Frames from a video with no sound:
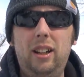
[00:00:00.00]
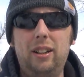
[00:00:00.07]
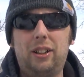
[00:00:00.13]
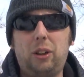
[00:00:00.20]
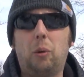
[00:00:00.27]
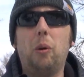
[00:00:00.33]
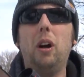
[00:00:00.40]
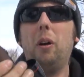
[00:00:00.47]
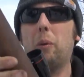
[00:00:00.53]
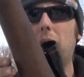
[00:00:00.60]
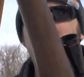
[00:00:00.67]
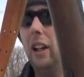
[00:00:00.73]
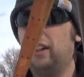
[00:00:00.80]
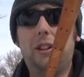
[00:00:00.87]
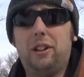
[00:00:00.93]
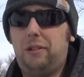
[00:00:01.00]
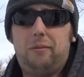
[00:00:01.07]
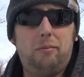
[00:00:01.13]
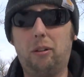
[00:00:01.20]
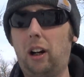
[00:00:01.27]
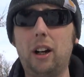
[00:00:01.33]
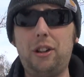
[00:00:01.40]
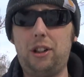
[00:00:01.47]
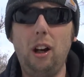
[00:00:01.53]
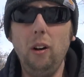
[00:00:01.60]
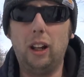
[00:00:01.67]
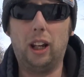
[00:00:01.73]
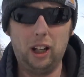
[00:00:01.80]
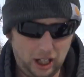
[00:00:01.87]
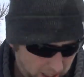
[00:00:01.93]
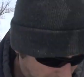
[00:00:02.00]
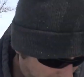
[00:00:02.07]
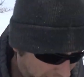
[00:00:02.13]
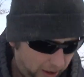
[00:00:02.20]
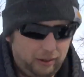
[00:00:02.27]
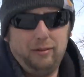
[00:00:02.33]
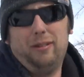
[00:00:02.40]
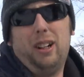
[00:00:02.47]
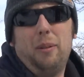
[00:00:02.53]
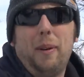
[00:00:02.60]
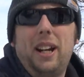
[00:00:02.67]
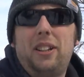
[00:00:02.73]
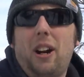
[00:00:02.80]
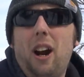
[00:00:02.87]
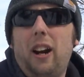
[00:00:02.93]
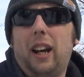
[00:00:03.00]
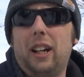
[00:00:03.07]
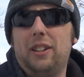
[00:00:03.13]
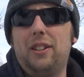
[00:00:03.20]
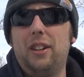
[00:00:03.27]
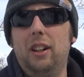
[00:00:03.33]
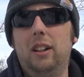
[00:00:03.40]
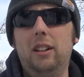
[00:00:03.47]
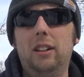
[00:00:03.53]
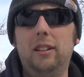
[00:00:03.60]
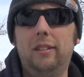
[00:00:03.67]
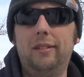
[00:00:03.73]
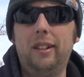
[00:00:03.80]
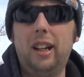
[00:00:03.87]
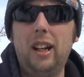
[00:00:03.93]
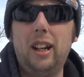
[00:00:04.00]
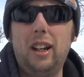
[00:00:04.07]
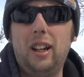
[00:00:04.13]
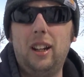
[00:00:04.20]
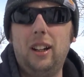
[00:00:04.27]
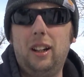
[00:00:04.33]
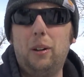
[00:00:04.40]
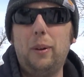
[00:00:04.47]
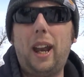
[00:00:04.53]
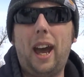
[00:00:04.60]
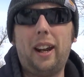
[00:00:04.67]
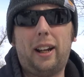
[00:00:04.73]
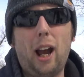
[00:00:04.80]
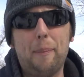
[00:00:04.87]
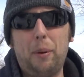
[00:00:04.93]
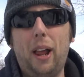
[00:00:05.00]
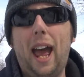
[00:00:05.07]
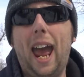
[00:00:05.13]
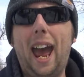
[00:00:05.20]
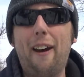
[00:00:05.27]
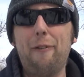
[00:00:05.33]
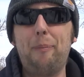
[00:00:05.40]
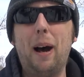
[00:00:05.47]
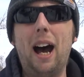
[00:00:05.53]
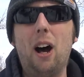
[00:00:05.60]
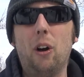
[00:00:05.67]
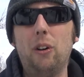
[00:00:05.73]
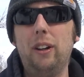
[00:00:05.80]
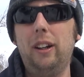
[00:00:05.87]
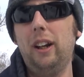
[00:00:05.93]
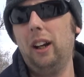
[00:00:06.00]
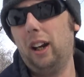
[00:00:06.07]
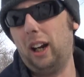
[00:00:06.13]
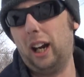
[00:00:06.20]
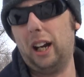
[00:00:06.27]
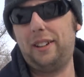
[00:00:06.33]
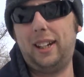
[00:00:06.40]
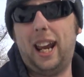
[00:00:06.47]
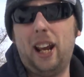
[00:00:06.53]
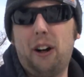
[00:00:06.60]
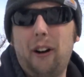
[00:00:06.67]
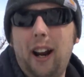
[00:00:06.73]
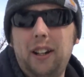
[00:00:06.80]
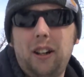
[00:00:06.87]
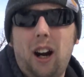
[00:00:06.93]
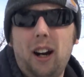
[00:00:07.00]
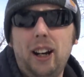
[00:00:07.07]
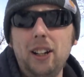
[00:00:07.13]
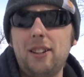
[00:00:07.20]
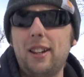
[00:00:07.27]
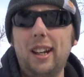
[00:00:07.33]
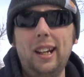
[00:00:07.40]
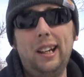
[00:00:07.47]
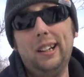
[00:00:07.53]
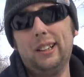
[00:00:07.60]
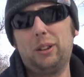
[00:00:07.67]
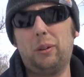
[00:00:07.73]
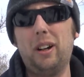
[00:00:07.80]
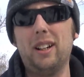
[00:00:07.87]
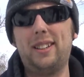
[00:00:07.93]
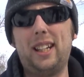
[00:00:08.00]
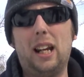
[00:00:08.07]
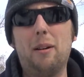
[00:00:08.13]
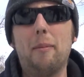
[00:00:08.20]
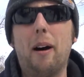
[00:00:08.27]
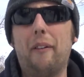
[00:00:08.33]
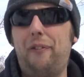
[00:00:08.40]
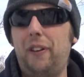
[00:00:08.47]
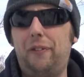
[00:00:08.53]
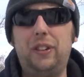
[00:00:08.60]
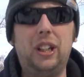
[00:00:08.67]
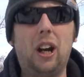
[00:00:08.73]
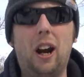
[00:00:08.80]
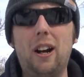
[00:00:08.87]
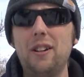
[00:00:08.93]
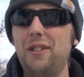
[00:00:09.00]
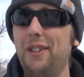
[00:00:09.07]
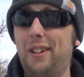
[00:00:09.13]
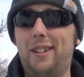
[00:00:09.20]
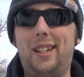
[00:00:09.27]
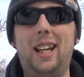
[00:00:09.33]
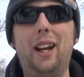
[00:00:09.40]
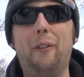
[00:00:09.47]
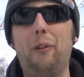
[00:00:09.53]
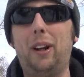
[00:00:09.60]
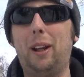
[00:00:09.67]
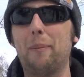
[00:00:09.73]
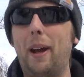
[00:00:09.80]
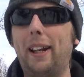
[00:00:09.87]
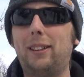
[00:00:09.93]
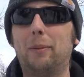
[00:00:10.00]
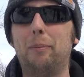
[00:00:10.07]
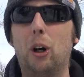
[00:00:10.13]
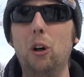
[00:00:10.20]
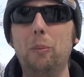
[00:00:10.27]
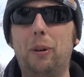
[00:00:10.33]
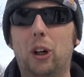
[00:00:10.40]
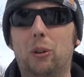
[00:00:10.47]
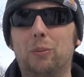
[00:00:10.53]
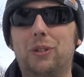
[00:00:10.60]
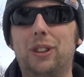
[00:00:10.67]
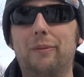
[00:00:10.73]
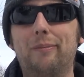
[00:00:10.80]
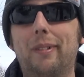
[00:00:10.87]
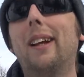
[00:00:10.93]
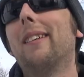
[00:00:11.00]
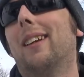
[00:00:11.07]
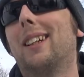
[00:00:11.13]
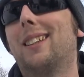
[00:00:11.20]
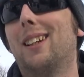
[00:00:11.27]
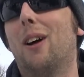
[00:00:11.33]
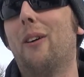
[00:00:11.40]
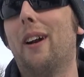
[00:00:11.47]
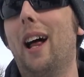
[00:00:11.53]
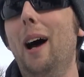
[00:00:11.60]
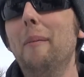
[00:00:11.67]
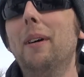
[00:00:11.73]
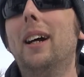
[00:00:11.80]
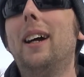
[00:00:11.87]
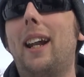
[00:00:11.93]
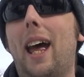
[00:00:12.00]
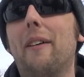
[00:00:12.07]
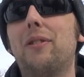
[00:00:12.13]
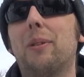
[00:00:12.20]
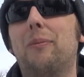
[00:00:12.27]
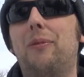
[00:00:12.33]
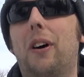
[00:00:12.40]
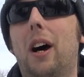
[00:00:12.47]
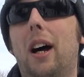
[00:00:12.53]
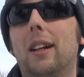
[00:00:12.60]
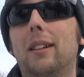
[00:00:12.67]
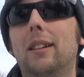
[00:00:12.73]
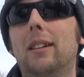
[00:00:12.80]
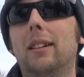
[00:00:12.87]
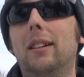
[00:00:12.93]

So we're, we're gonna just, we're gonna shoot it. What are my targets? We got a couple half pound uh, tannerite targets. So we're gonna set them about 50 yards and see if we can make some boom booms. Let's load it up and have some fun.